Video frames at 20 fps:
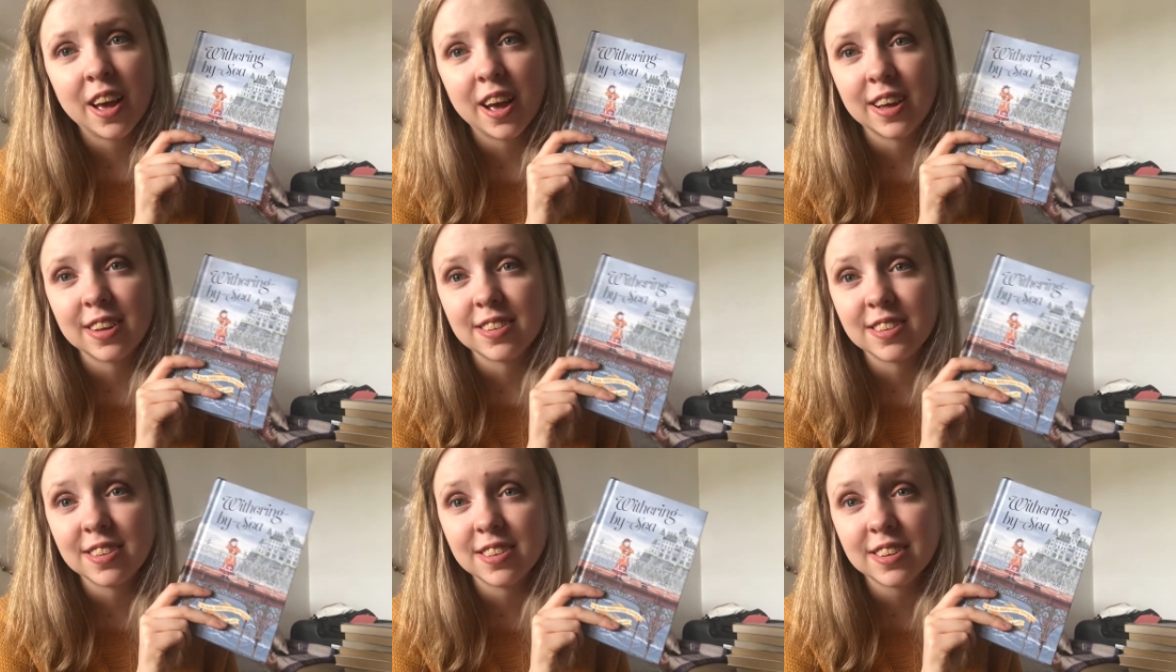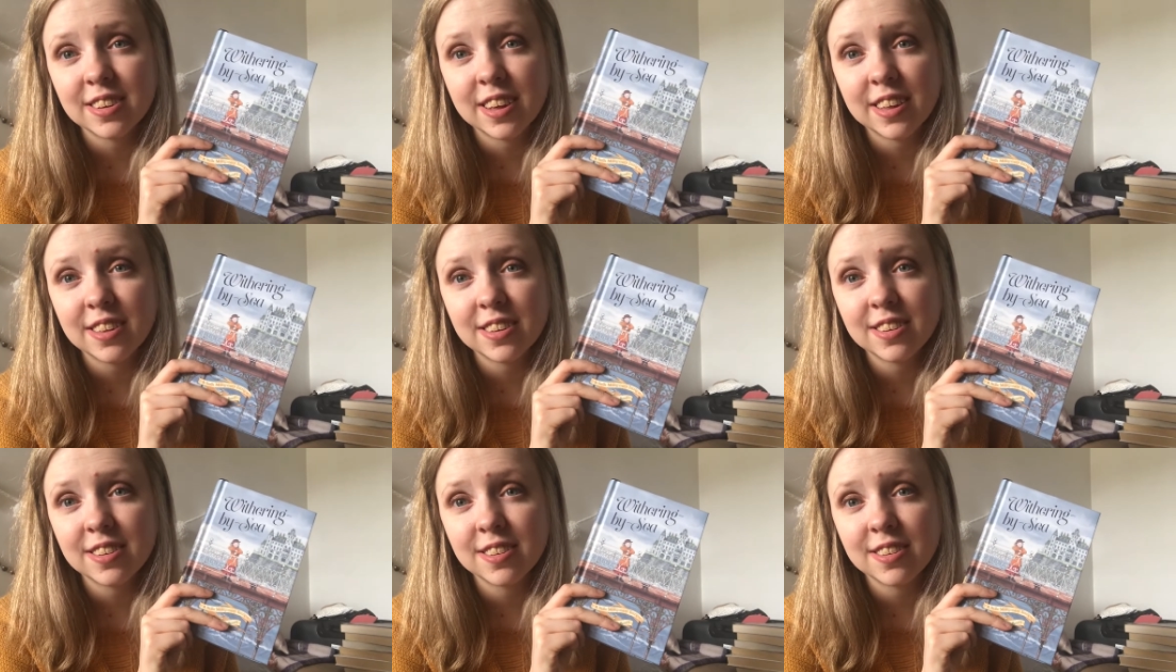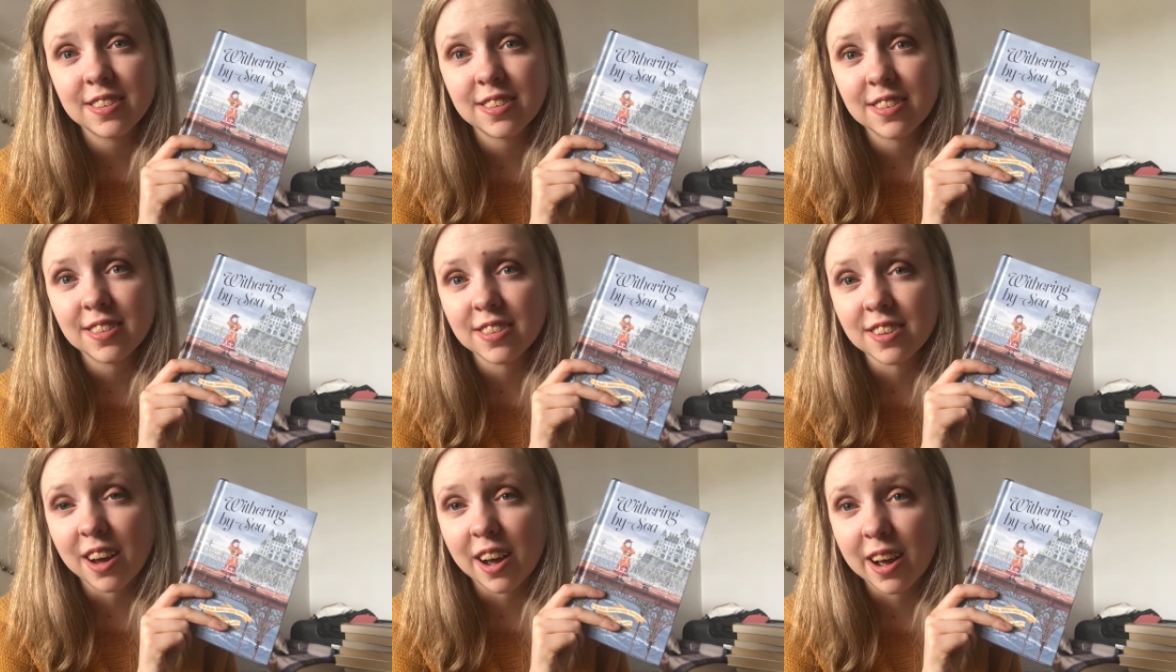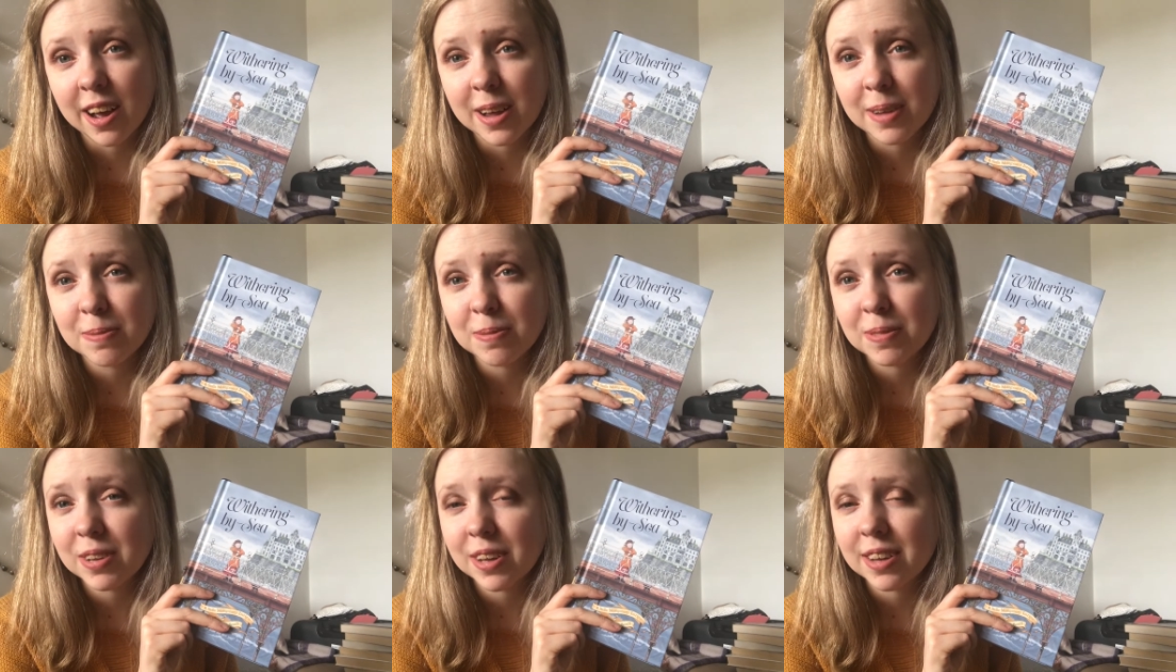I didn't get the
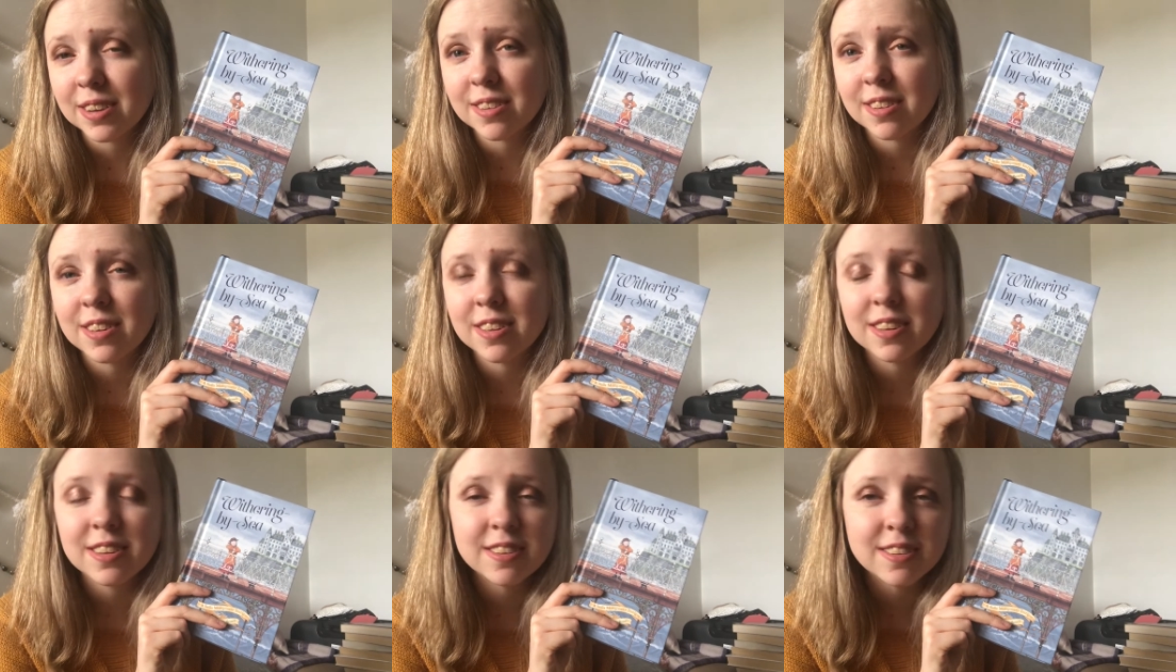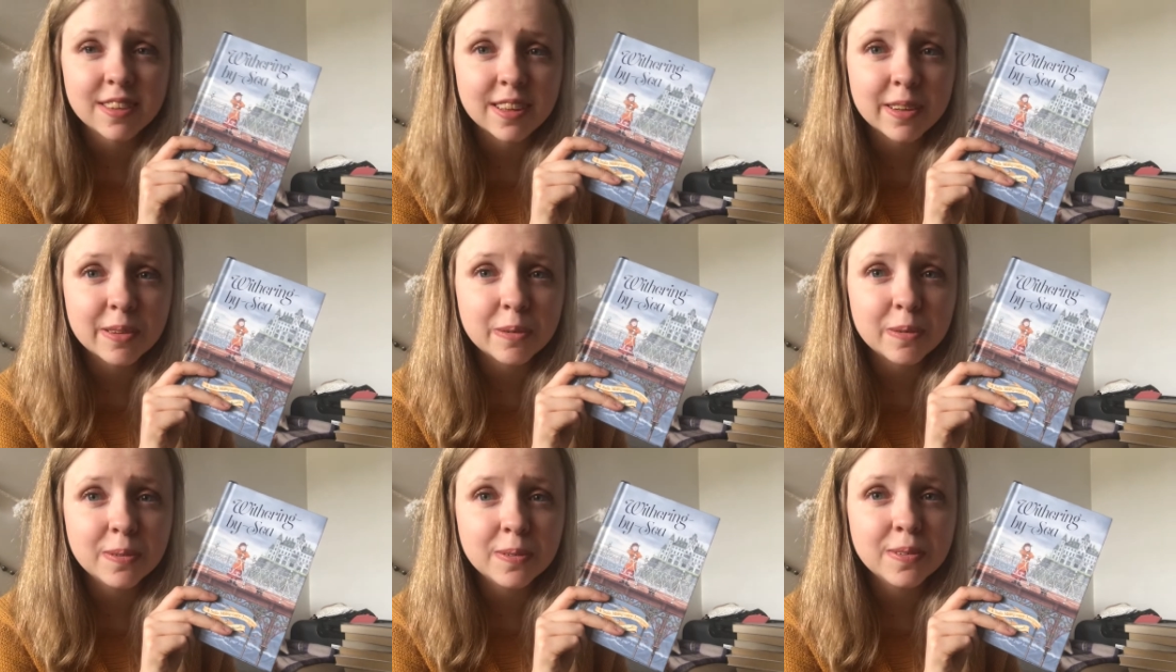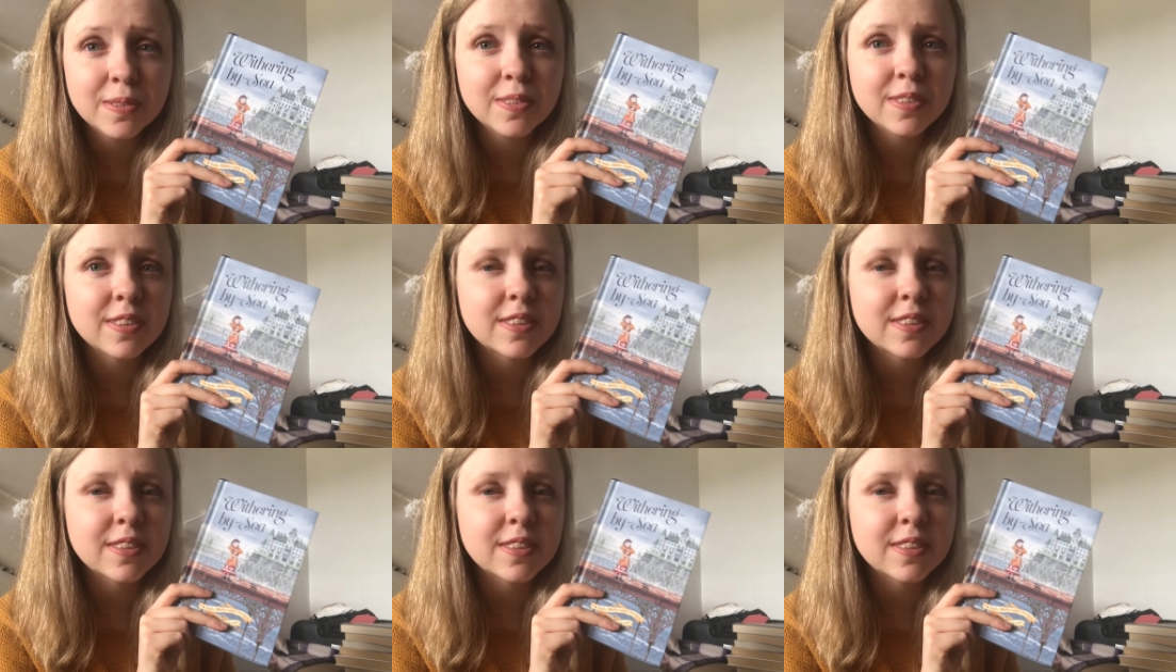time to get to the sequels.